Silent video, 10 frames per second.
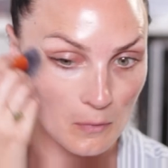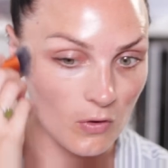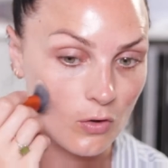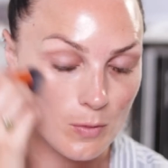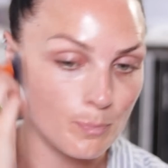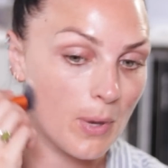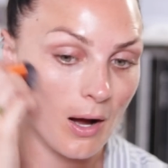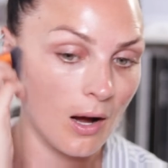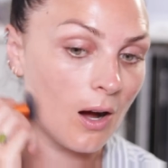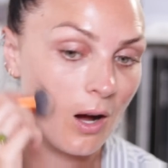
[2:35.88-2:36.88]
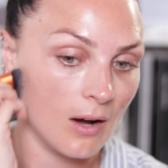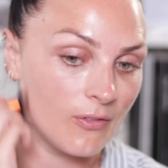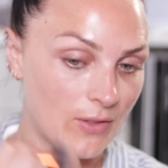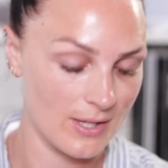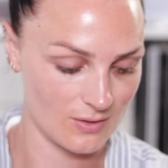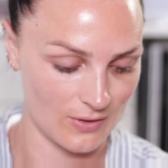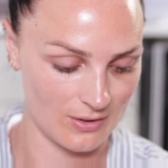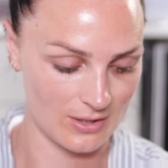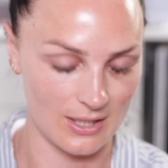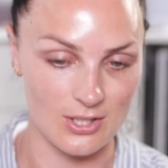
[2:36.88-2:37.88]
So just bath this
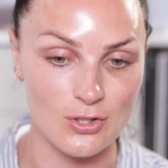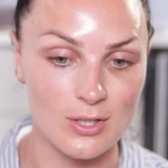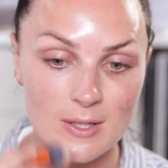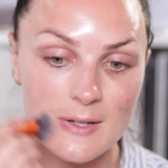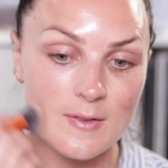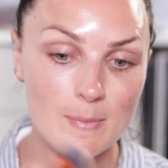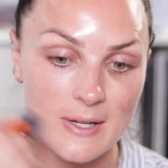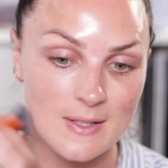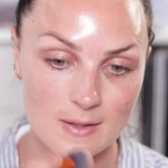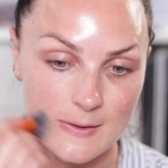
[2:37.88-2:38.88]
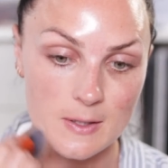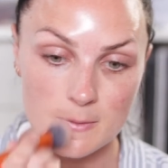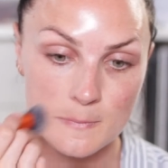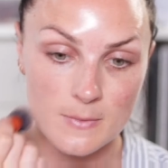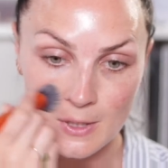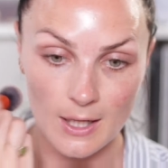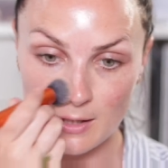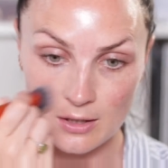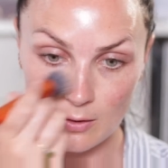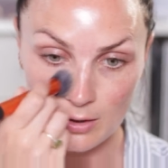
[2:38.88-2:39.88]
foundation over my skin. I
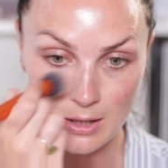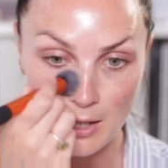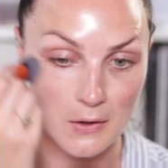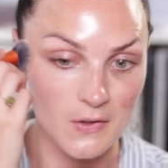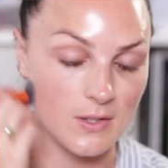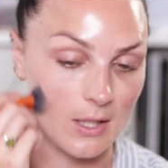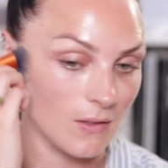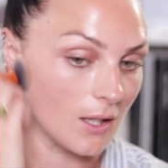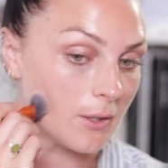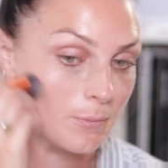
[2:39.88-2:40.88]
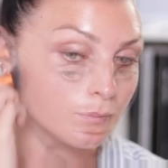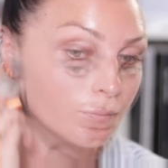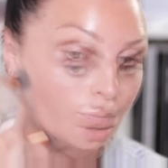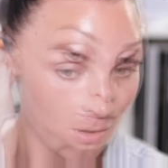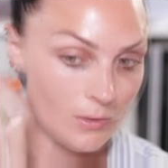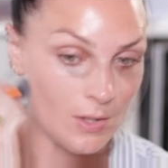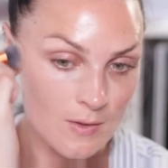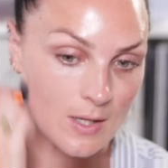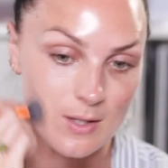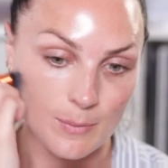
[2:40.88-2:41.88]
had a lot younger skin then. This
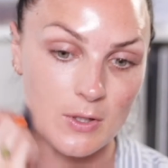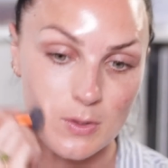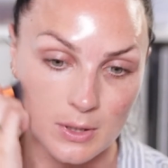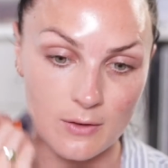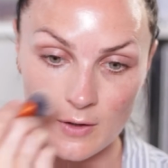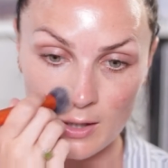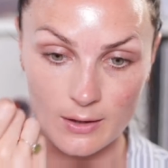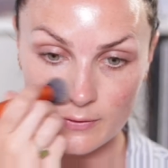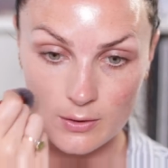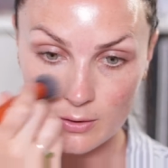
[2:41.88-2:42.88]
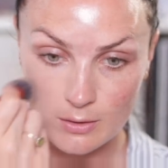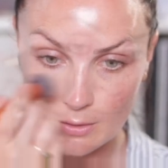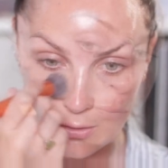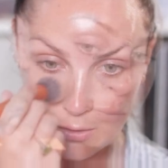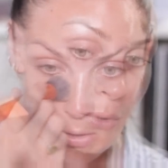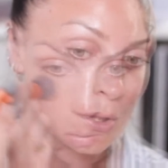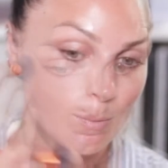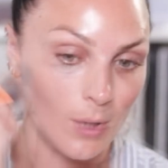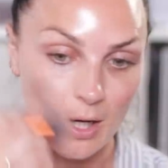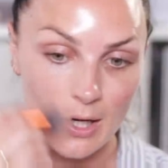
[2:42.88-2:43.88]
is NW25.
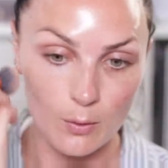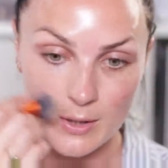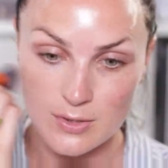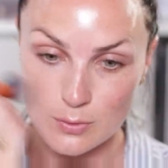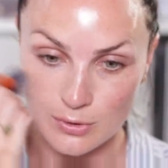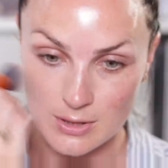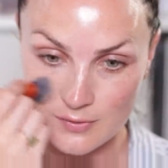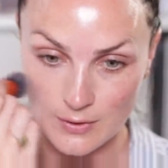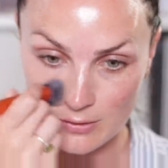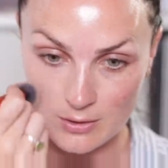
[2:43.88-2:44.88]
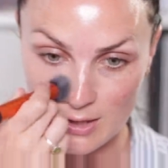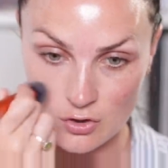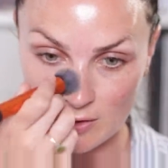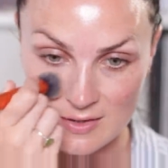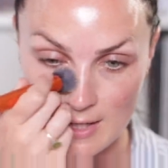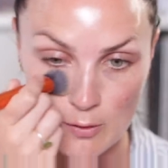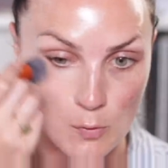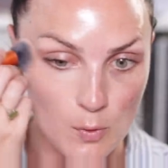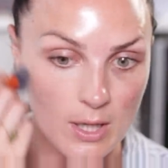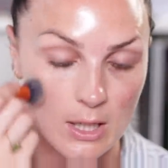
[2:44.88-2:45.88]
But I always thought this foundation sat
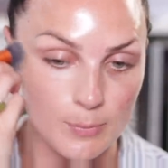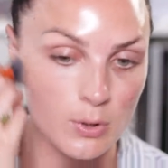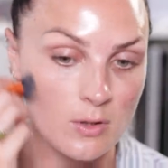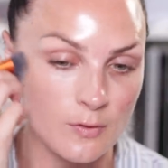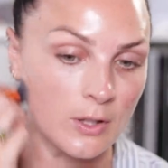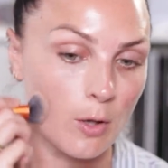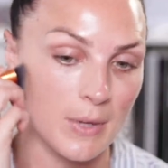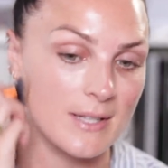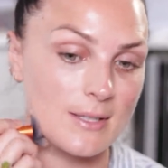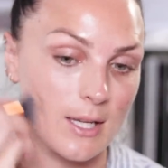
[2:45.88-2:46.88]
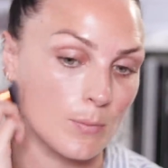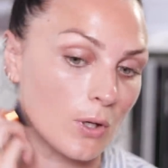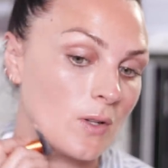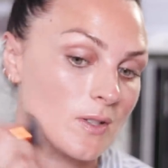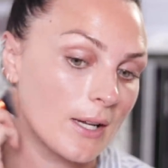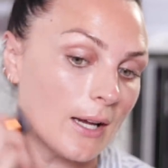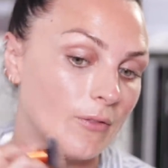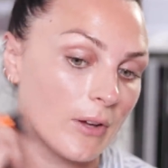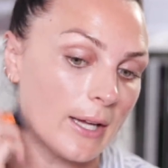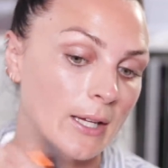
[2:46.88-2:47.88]
really beautifully on my skin because I
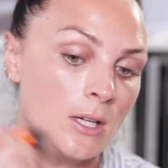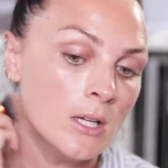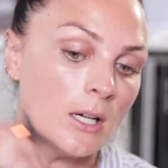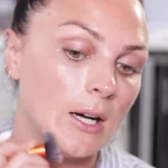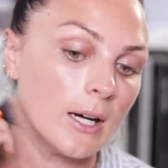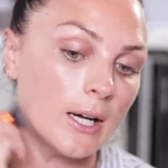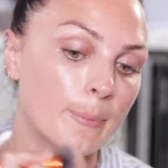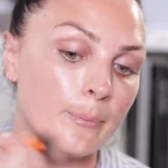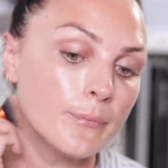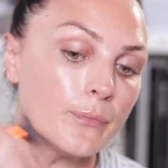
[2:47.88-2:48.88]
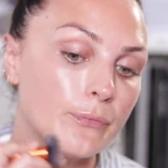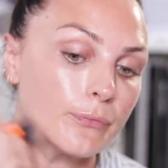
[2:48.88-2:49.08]
have a um,